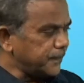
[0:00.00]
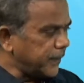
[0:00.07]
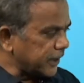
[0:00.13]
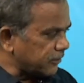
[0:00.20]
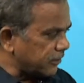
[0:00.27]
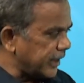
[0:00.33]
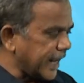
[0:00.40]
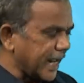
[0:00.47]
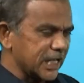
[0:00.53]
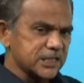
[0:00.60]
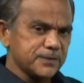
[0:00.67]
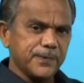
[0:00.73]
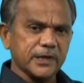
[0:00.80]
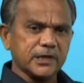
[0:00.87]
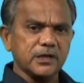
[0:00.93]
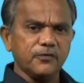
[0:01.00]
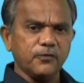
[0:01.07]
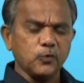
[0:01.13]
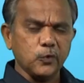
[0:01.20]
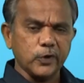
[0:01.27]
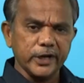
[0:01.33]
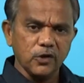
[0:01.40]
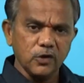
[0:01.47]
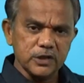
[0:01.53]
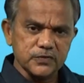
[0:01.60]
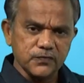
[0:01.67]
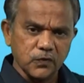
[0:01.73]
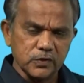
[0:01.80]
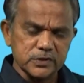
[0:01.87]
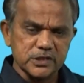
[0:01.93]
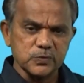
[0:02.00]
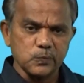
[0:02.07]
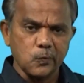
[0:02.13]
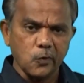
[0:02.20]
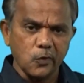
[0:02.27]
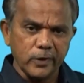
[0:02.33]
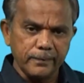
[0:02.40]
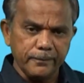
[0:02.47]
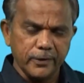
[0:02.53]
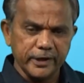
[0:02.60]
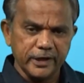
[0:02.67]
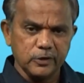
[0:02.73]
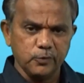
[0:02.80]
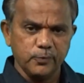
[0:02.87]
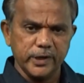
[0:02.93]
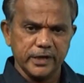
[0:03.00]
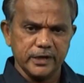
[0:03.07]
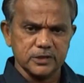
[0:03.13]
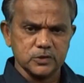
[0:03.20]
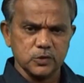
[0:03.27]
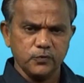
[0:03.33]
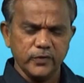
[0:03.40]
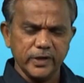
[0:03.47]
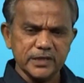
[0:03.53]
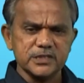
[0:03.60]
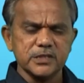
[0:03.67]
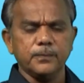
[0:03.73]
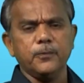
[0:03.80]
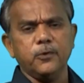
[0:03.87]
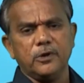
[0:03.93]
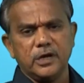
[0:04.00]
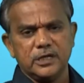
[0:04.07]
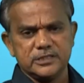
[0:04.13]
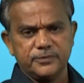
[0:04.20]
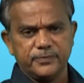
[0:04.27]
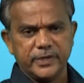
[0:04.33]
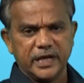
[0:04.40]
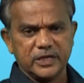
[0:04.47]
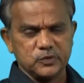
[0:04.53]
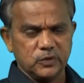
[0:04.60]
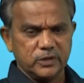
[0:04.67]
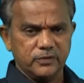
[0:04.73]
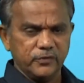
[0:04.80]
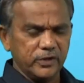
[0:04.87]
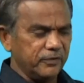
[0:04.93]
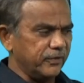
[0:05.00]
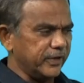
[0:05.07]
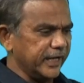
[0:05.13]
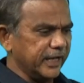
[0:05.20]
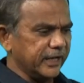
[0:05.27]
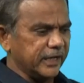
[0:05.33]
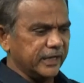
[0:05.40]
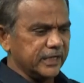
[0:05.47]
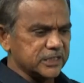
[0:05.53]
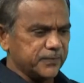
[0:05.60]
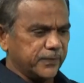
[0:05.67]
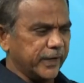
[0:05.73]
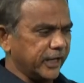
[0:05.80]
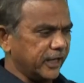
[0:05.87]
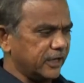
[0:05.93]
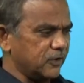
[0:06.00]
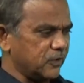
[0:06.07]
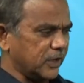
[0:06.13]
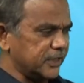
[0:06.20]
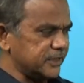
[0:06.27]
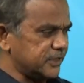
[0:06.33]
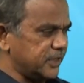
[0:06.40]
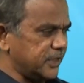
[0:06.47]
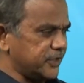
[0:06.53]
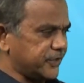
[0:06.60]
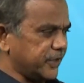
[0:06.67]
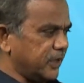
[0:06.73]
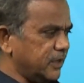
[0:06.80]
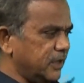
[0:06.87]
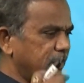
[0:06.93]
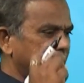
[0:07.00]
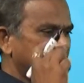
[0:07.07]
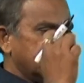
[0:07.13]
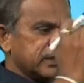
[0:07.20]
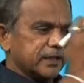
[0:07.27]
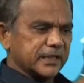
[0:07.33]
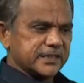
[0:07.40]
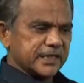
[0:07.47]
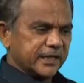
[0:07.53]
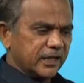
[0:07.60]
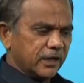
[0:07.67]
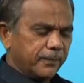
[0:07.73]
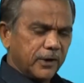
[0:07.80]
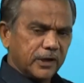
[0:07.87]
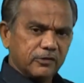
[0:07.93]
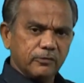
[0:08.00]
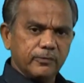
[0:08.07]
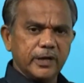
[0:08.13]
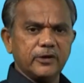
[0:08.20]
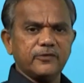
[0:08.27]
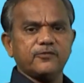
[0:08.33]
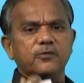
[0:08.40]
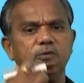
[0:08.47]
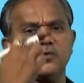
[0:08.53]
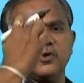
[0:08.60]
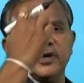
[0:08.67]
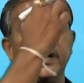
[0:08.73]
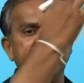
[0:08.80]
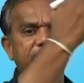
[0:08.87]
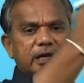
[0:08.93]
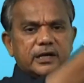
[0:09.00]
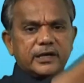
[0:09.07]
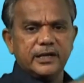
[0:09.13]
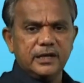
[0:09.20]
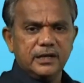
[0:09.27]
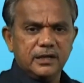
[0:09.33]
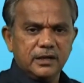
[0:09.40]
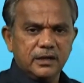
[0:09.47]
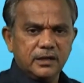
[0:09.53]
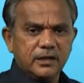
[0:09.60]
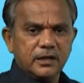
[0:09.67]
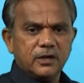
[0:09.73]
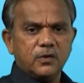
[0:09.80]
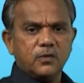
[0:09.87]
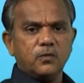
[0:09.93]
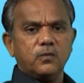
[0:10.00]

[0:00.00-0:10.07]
this particular aspect of Coriolis force is more important to be understood. Very simple concept actually. When we take any sphere into consideration, the central part will be rotating at a,